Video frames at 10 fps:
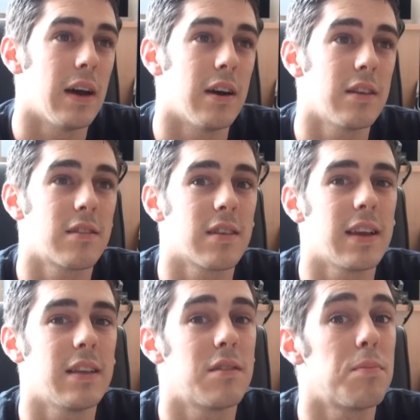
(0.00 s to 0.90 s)
I'd
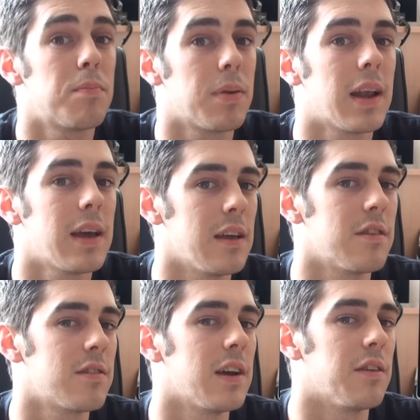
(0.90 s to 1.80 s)
say to play it
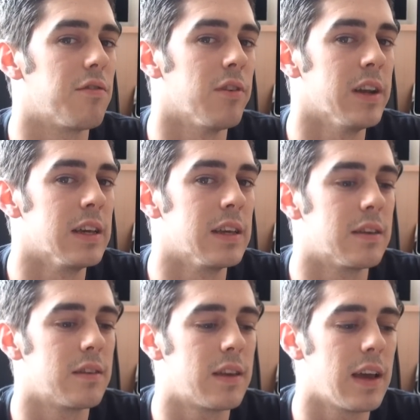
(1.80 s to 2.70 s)
safe
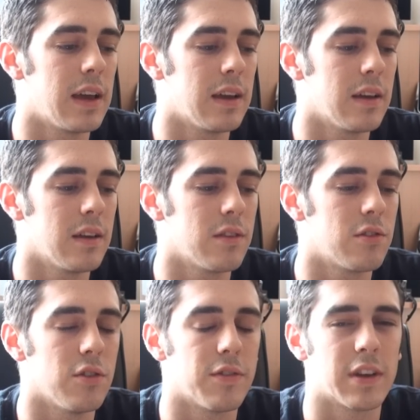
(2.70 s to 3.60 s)
really, get
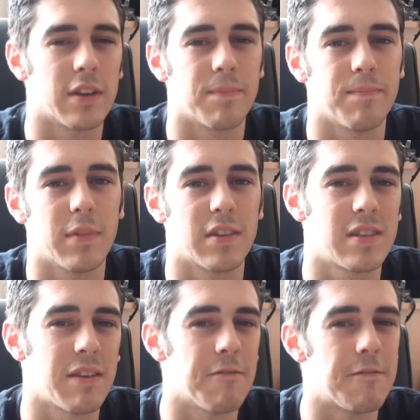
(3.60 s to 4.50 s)
sort of a
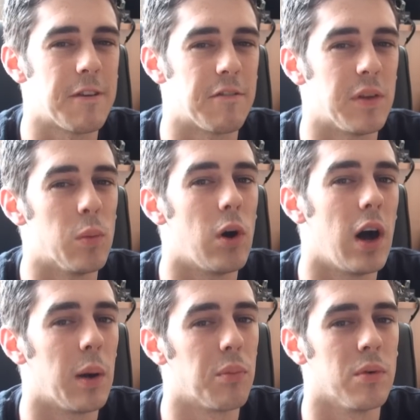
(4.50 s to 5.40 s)
750 watt
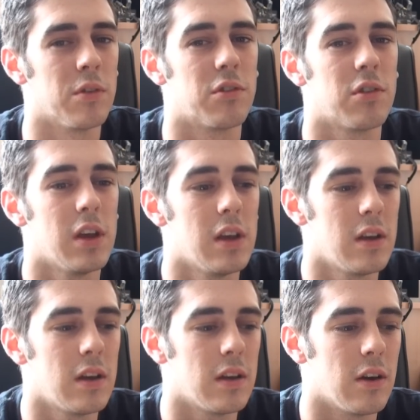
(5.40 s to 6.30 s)
upwards.
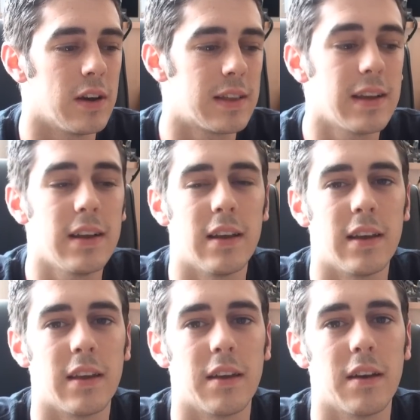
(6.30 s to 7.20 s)

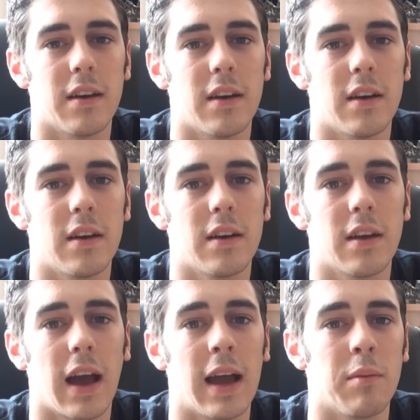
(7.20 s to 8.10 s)
Ideally,
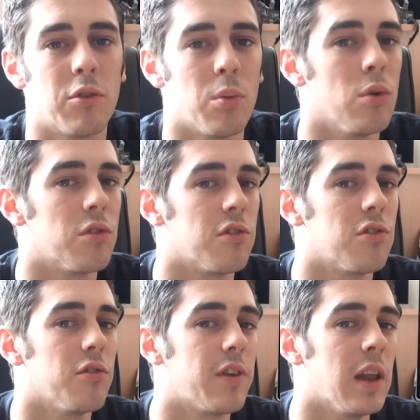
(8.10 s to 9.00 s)
aim towards a
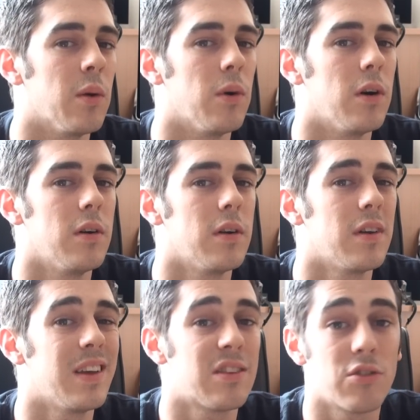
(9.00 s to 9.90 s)
sort of kilowatt
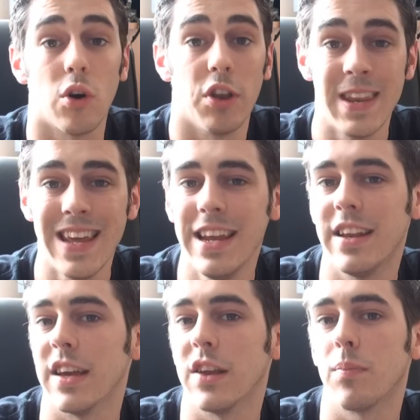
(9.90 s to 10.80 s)
it's not
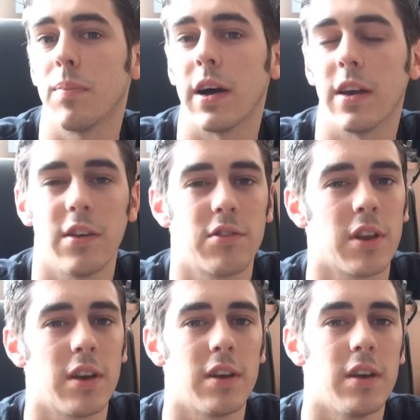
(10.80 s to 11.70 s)
needed, but it is
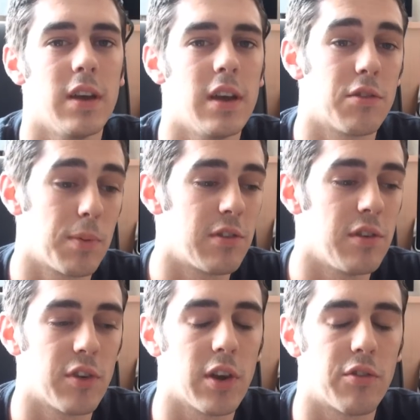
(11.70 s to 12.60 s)
going to,
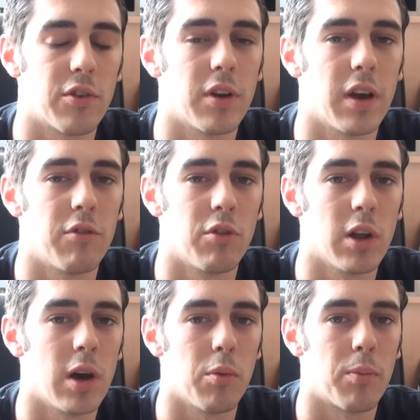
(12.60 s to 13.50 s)
especially if you go for a, a
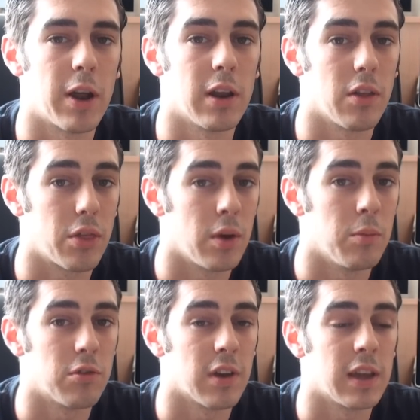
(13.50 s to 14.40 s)
reliable brand like
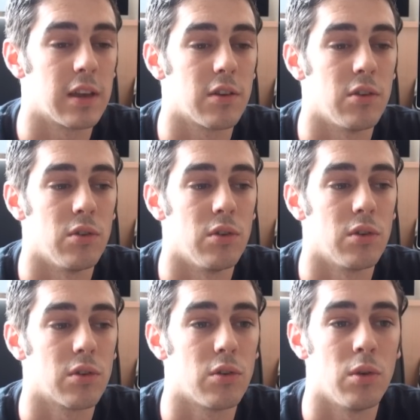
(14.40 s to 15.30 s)
Thermaltake
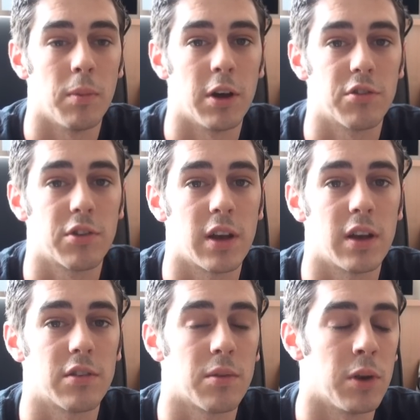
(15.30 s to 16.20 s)
or Cooler
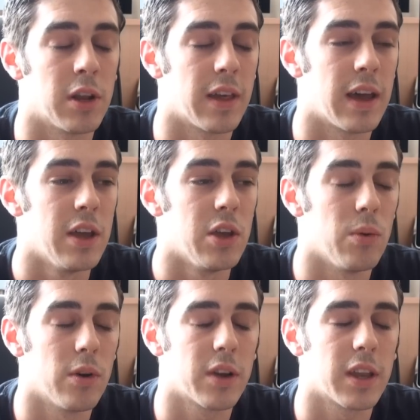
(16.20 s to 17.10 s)
Master, someone like that,
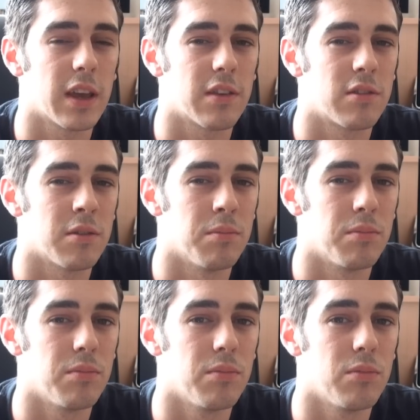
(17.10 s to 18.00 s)
you are going to get
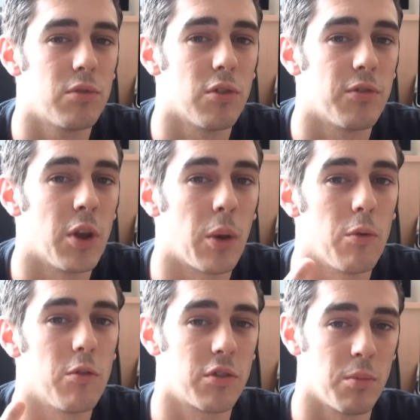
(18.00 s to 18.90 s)
some sort of, you know,
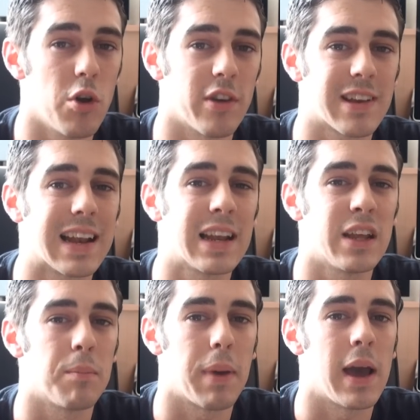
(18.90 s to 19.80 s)
some nice
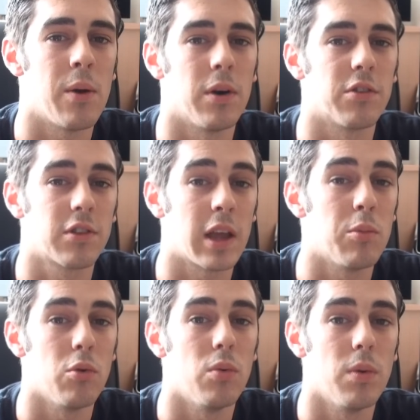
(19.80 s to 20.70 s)
clean power,
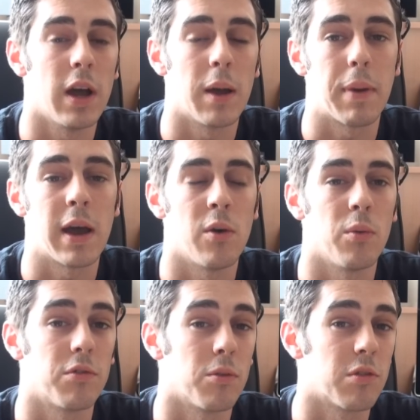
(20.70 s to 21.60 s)
stable uh, power
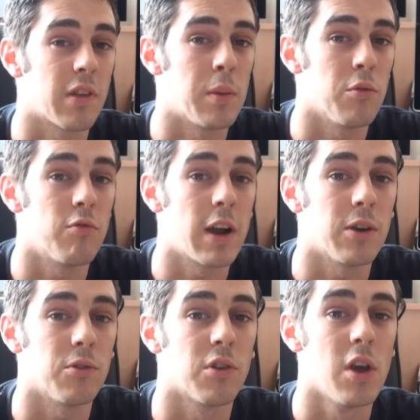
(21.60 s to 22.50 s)
with some stable
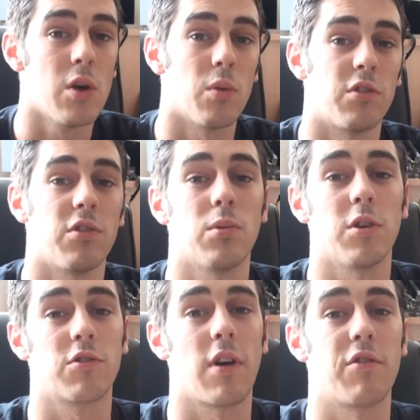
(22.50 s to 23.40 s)
rails, which is what
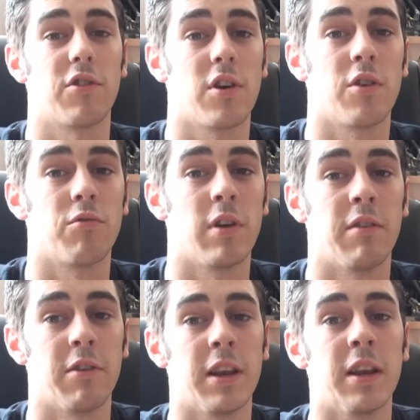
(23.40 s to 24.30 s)
this graphics card
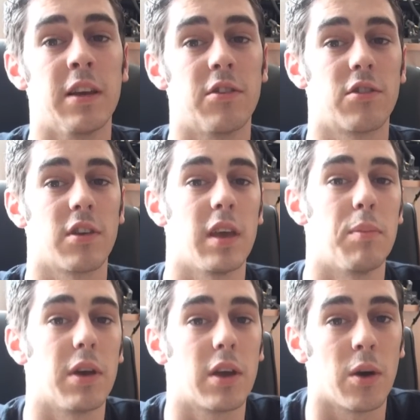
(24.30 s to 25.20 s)
really, really needs to
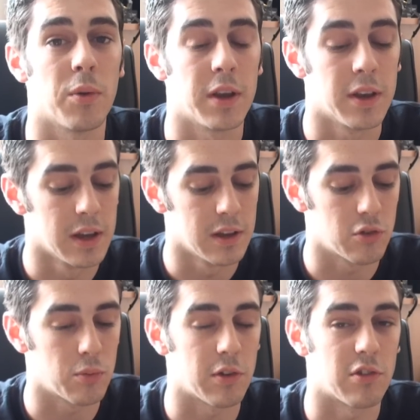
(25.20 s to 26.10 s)
keep it going,
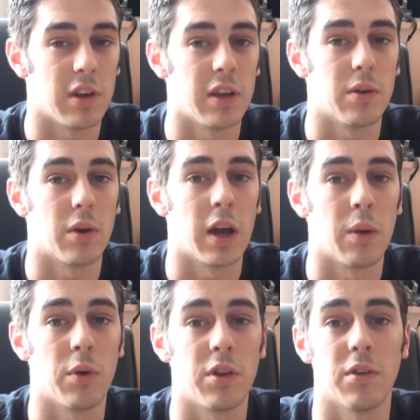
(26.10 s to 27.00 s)
especially
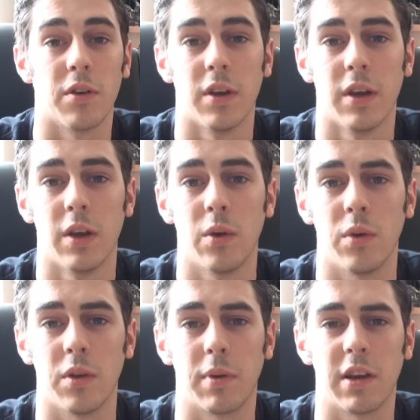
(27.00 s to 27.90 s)
uh, when you're
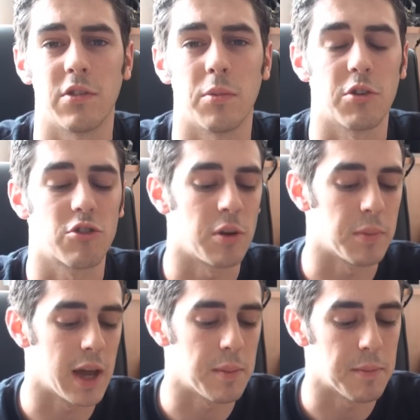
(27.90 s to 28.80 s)
when you're playing some extreme
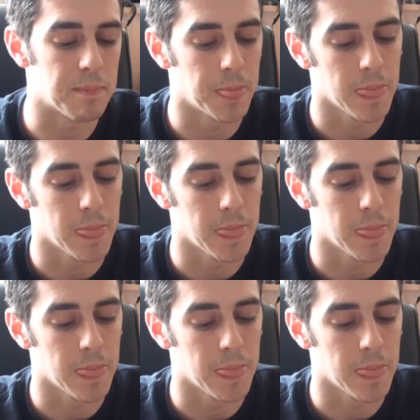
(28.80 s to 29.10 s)
gaming.